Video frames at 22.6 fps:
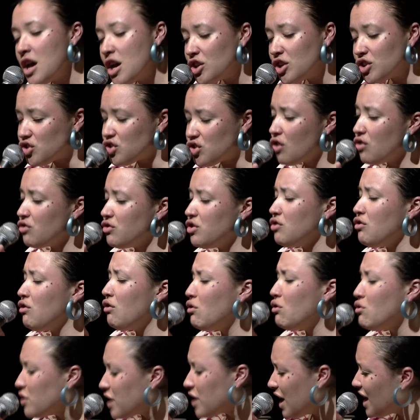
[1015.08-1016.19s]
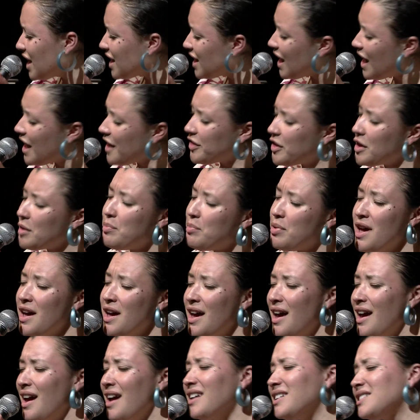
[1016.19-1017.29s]
so you can get the
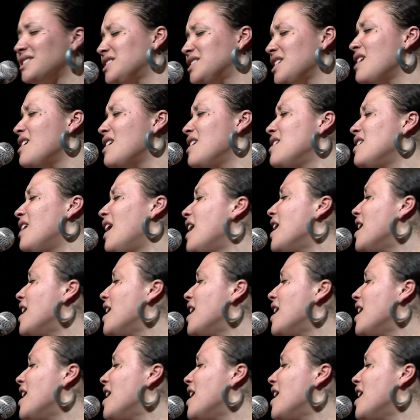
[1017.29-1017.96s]
picture.